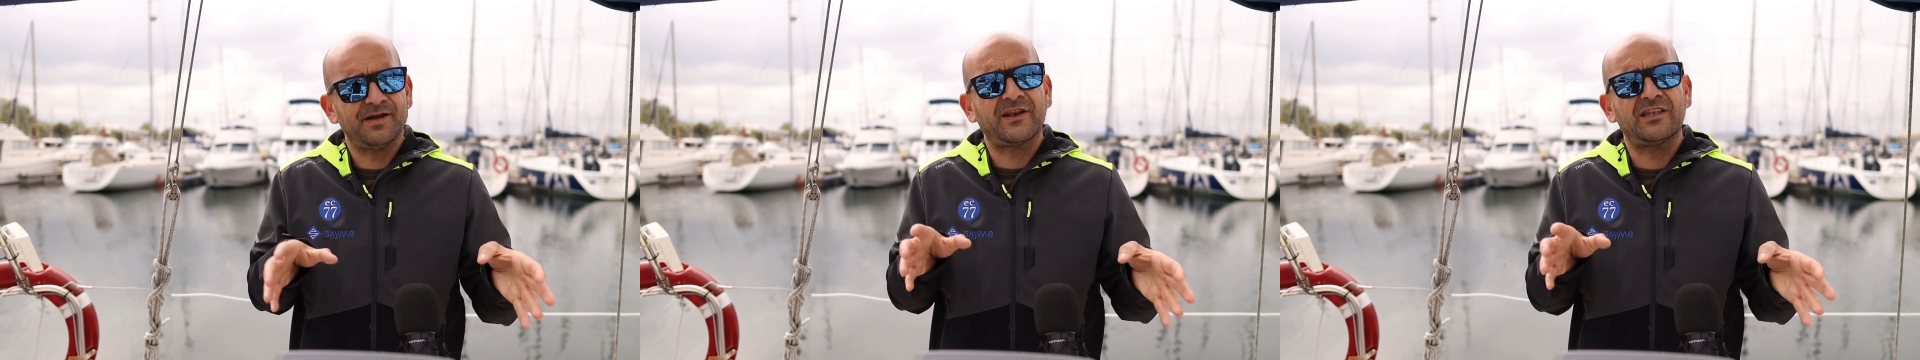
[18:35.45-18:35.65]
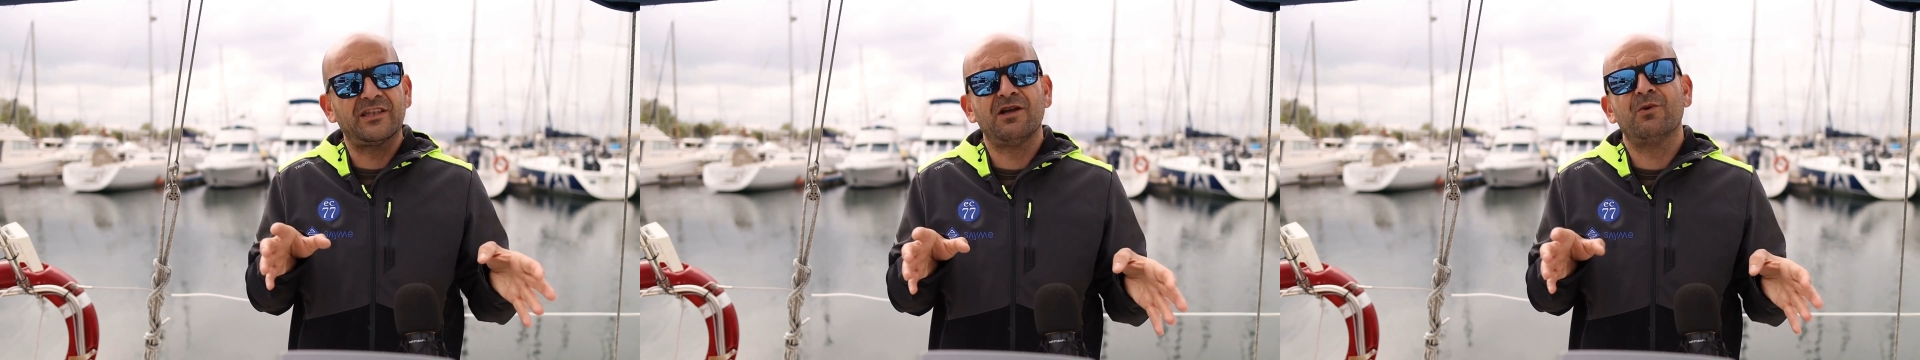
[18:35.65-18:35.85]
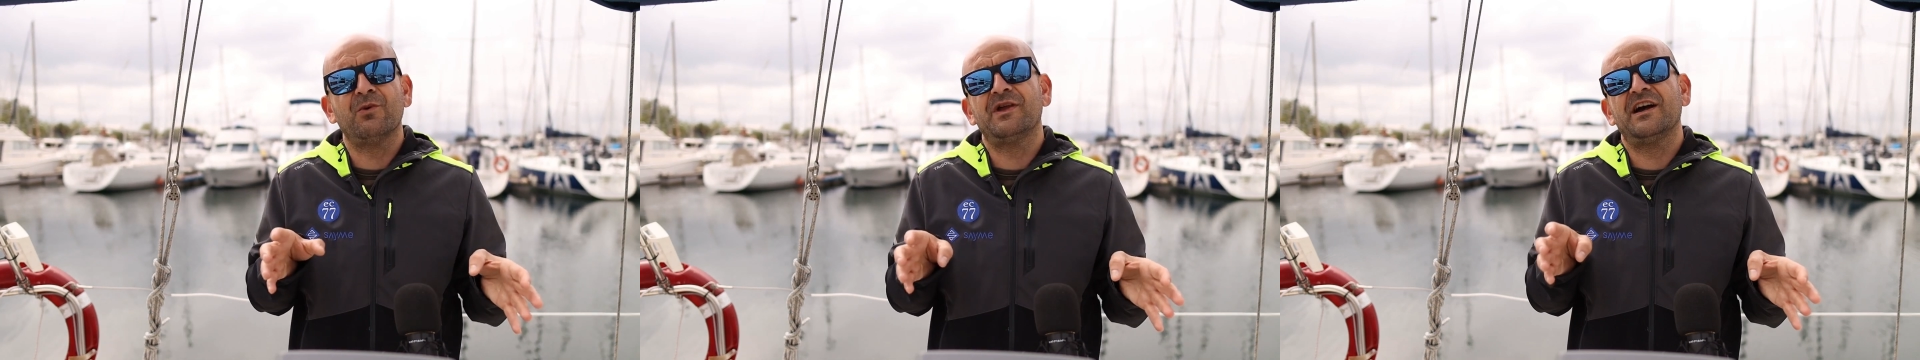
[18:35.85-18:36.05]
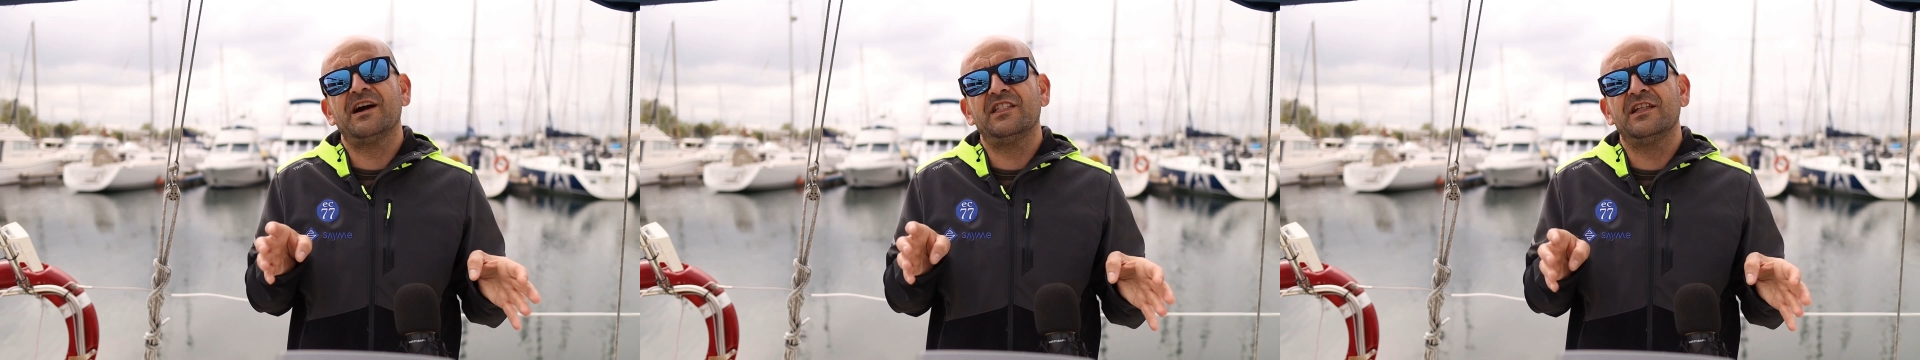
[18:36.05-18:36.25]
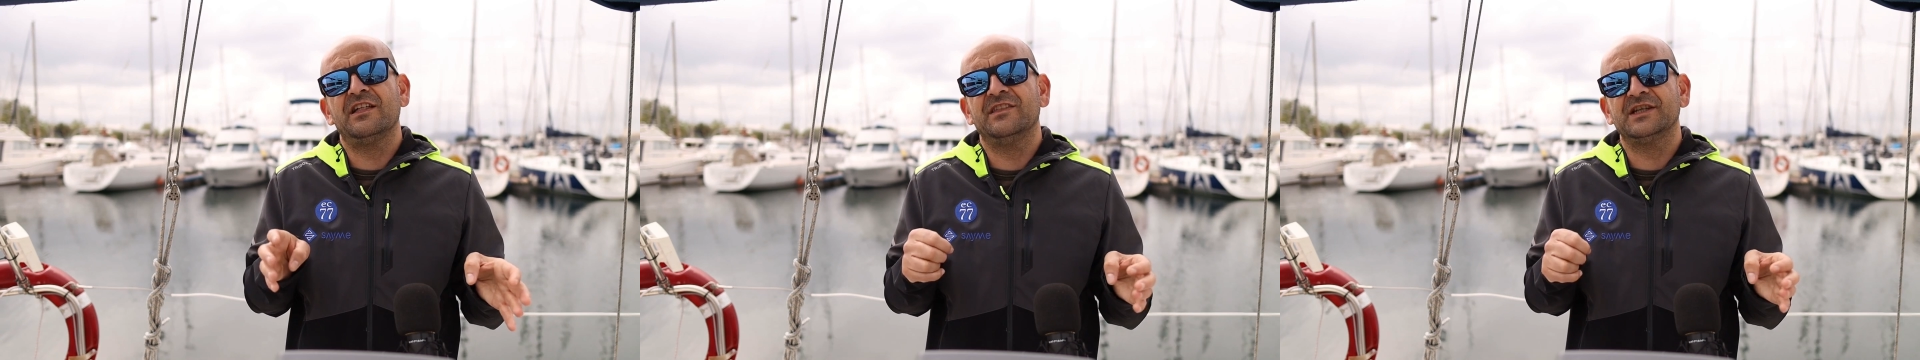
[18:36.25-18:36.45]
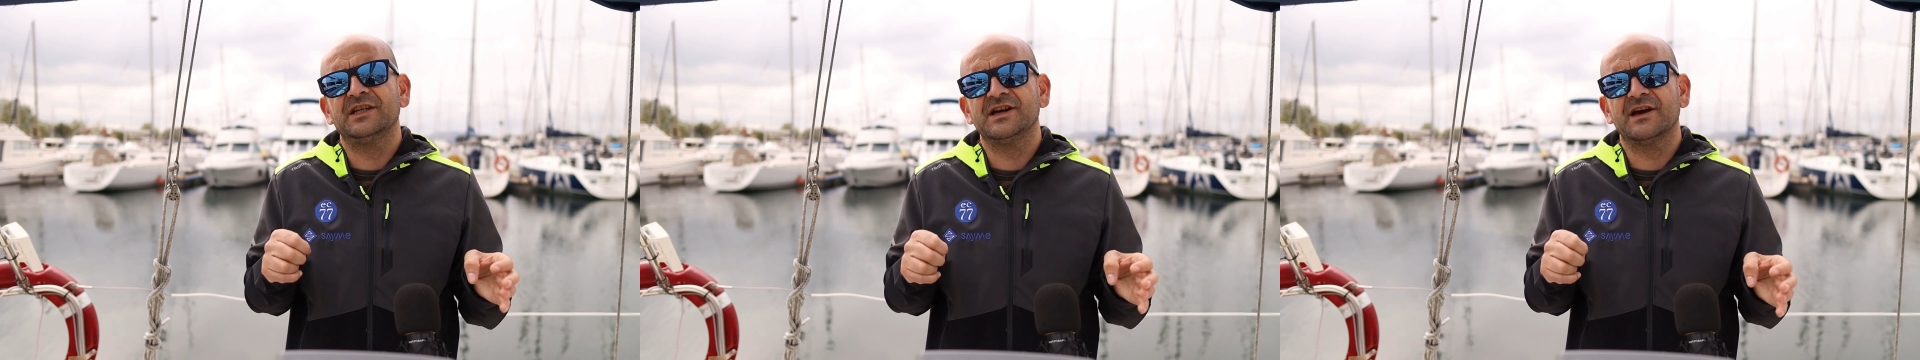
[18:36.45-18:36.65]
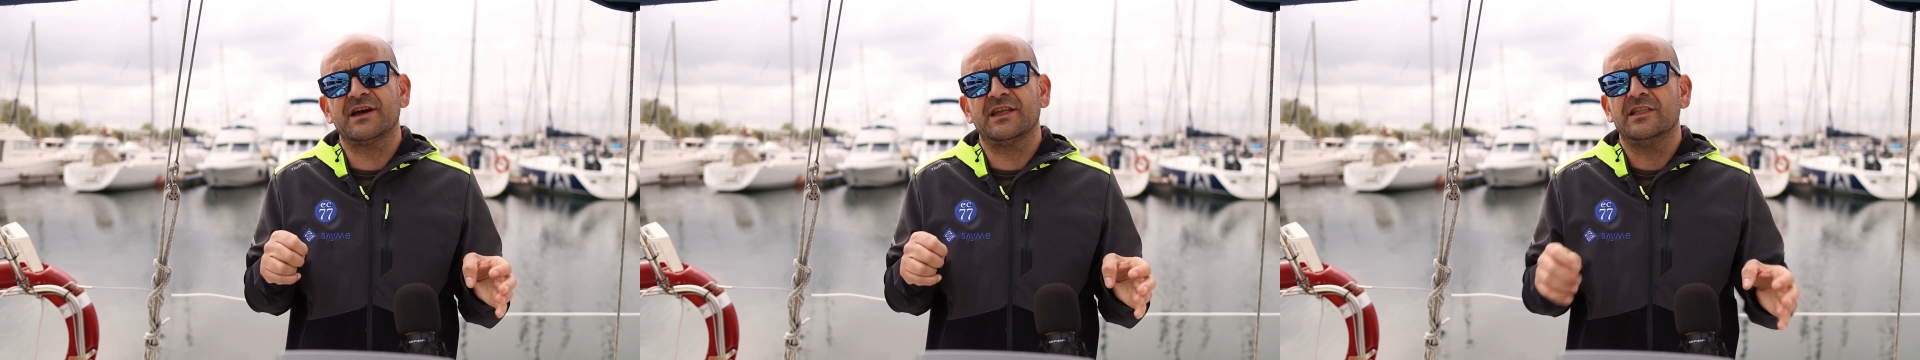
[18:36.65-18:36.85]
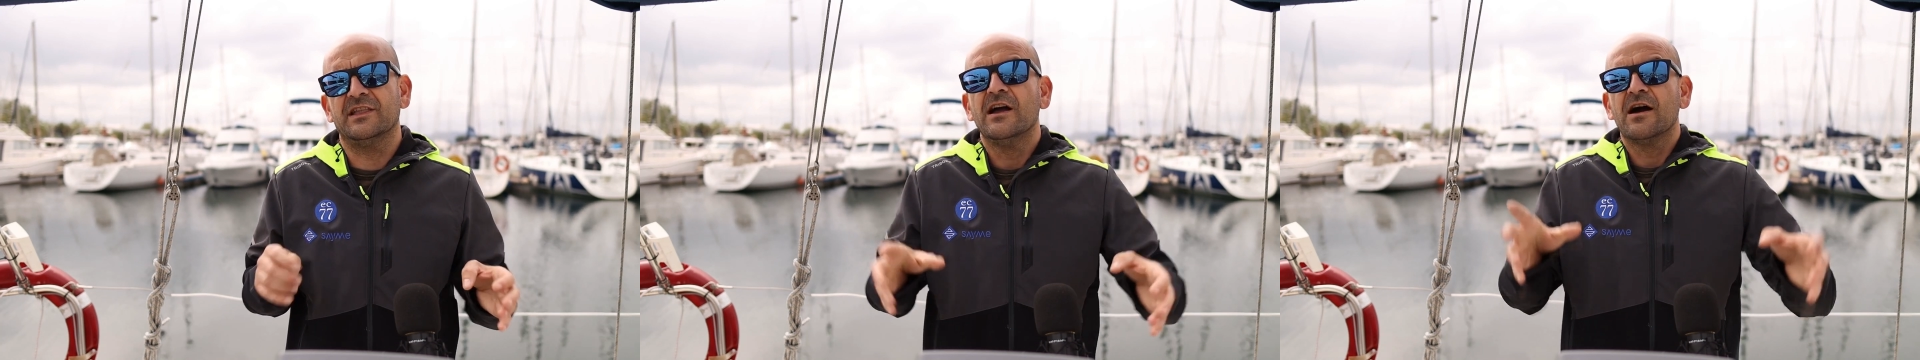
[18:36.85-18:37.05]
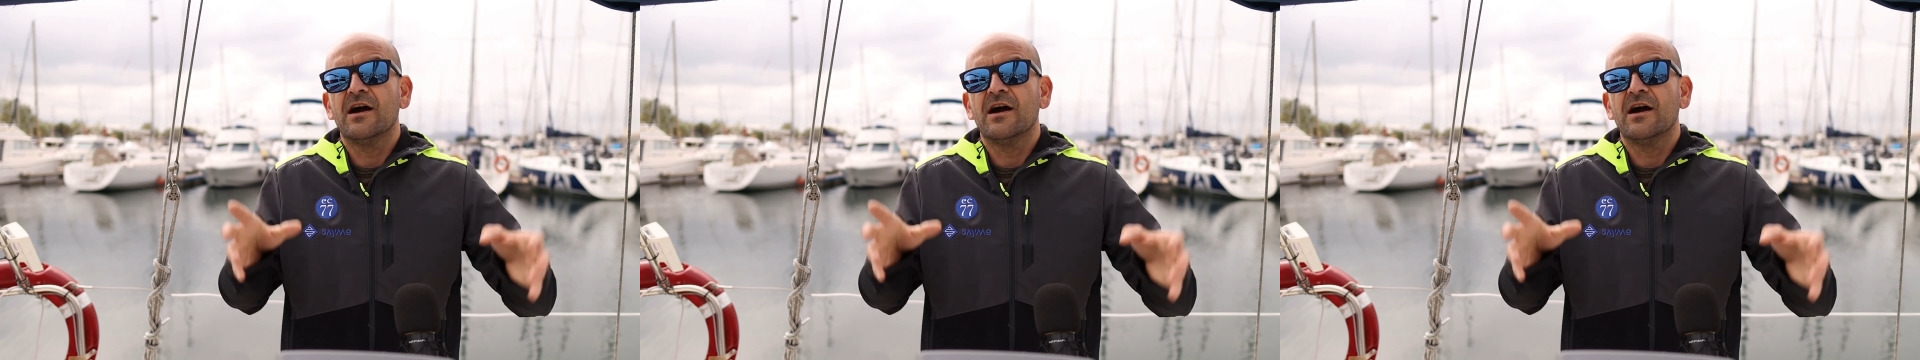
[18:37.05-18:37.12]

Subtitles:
to deal with engine failures